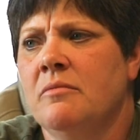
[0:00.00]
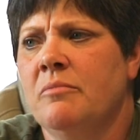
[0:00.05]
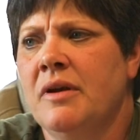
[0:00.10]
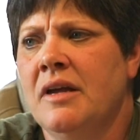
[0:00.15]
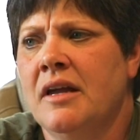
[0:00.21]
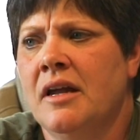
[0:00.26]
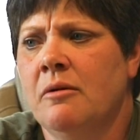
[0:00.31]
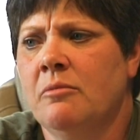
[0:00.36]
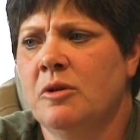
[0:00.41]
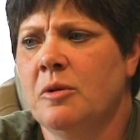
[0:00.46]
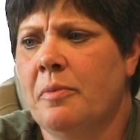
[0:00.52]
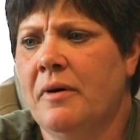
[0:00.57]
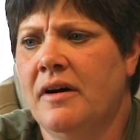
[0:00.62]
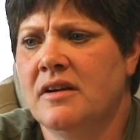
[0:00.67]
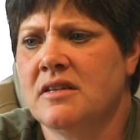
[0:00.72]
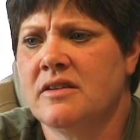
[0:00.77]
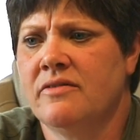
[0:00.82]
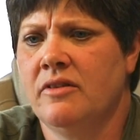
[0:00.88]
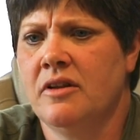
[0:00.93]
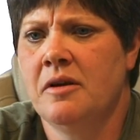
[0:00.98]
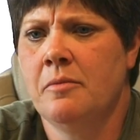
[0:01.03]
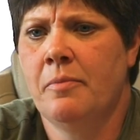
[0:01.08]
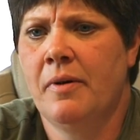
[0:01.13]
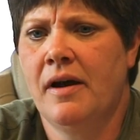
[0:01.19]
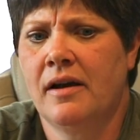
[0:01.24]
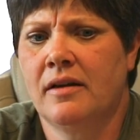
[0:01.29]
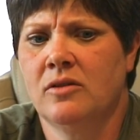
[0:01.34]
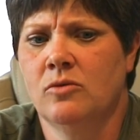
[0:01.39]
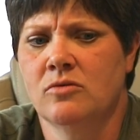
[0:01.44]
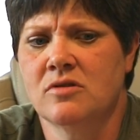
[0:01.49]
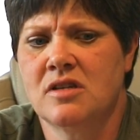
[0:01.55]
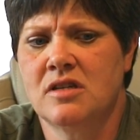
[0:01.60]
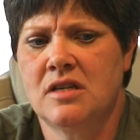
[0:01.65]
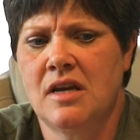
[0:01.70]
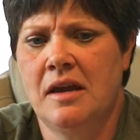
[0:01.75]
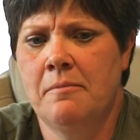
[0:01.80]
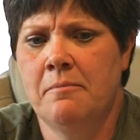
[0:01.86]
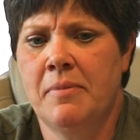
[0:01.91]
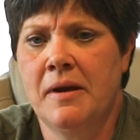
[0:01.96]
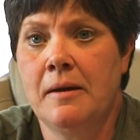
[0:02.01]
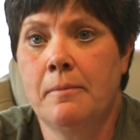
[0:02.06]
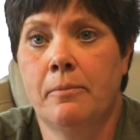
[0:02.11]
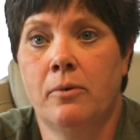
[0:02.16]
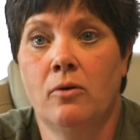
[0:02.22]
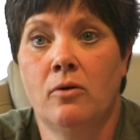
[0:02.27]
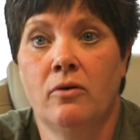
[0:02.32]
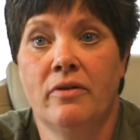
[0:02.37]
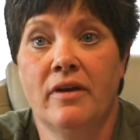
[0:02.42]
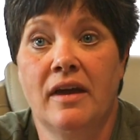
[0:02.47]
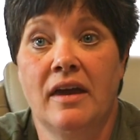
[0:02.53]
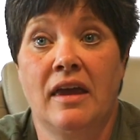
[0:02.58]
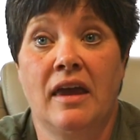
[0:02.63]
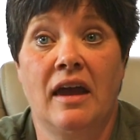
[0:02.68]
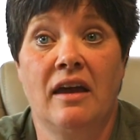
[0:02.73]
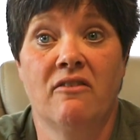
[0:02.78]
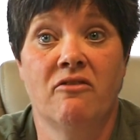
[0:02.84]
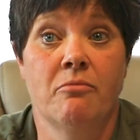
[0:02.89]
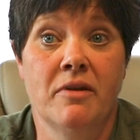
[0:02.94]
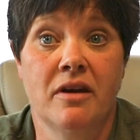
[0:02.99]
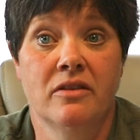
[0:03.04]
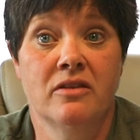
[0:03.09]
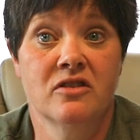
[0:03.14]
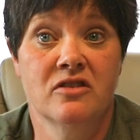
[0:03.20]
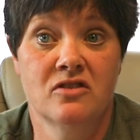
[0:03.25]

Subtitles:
Being able to positively impact those same people that gave me the